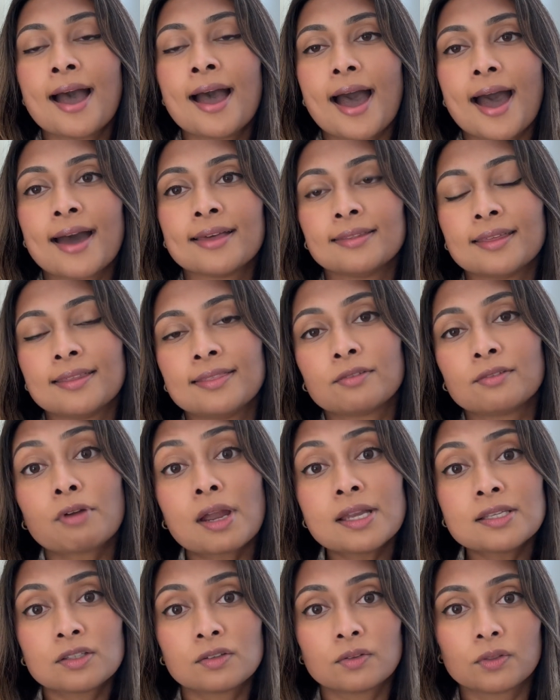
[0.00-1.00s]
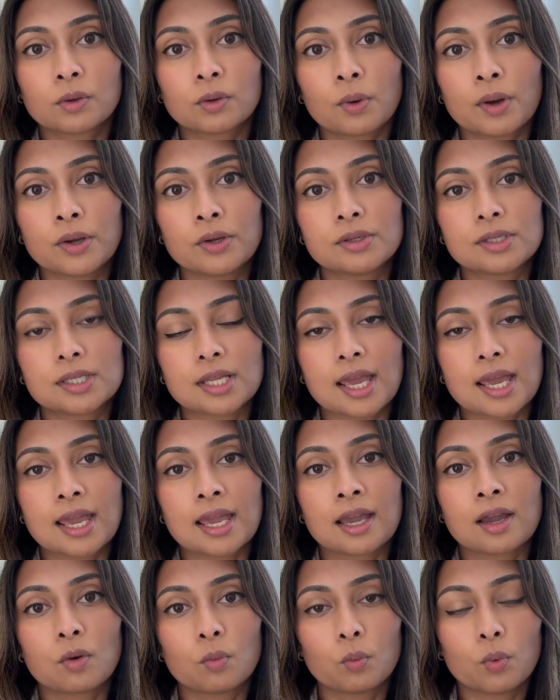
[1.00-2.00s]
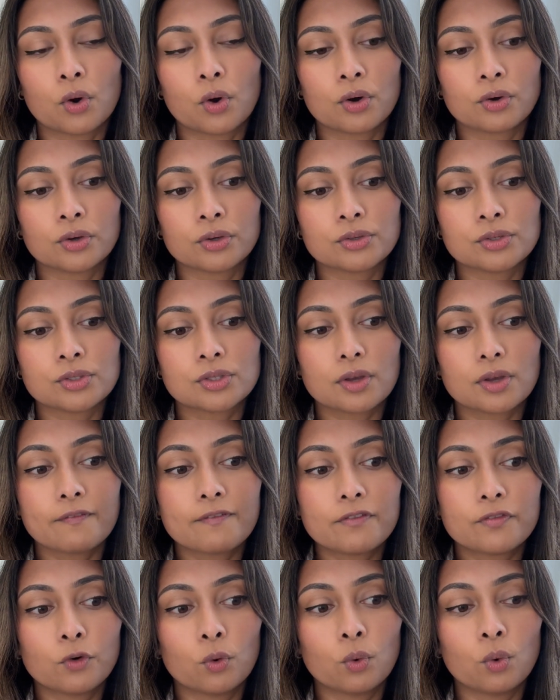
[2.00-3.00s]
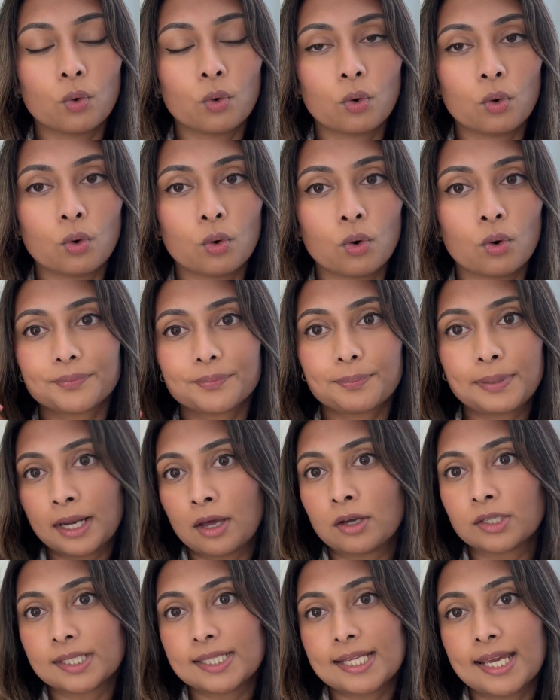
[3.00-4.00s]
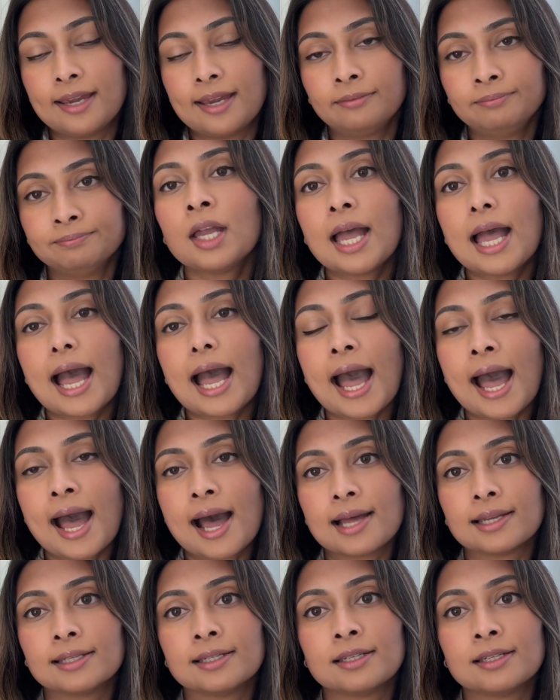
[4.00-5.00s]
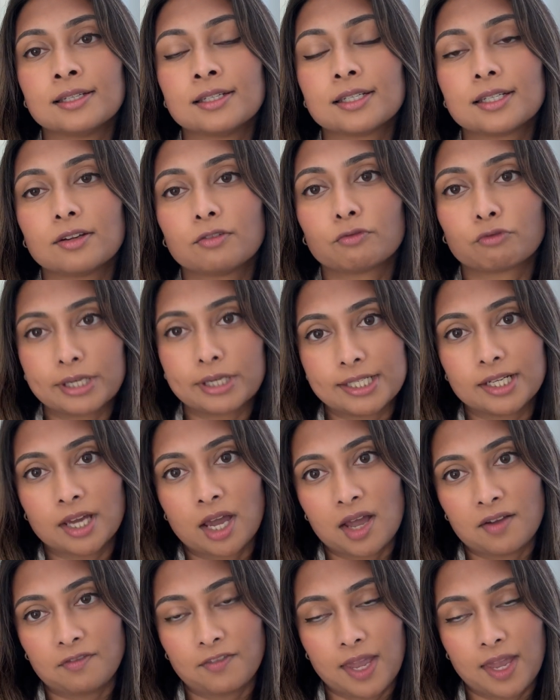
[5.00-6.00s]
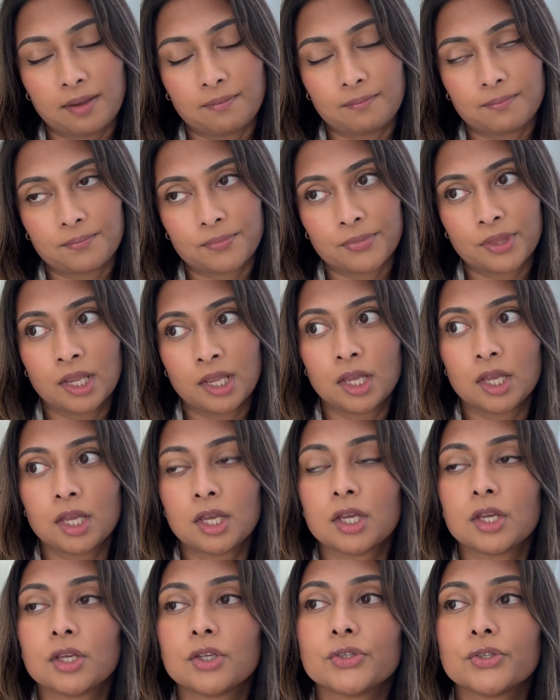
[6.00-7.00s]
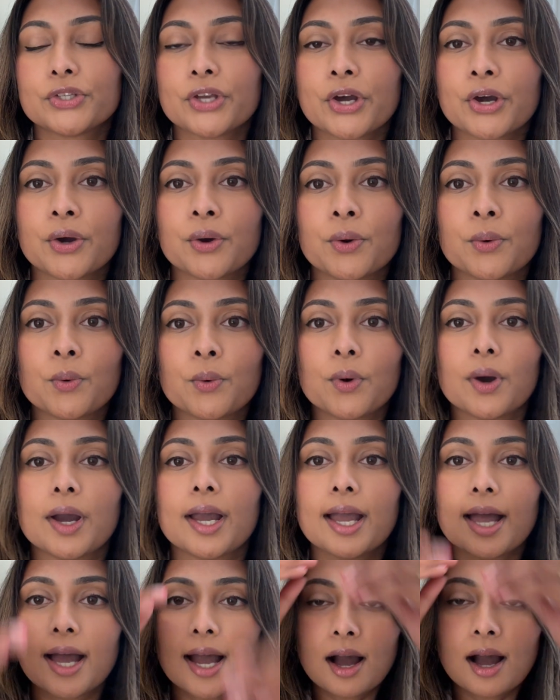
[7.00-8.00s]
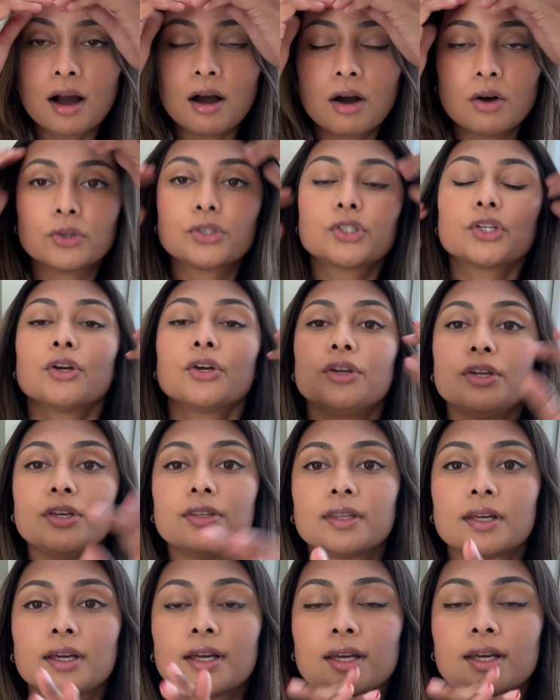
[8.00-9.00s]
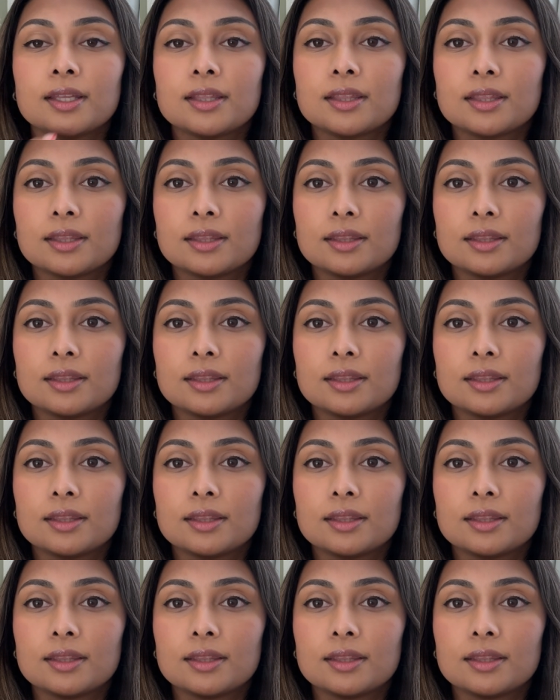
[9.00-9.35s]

And then the rest of the quoting was for planting and returfing. So I'll show you the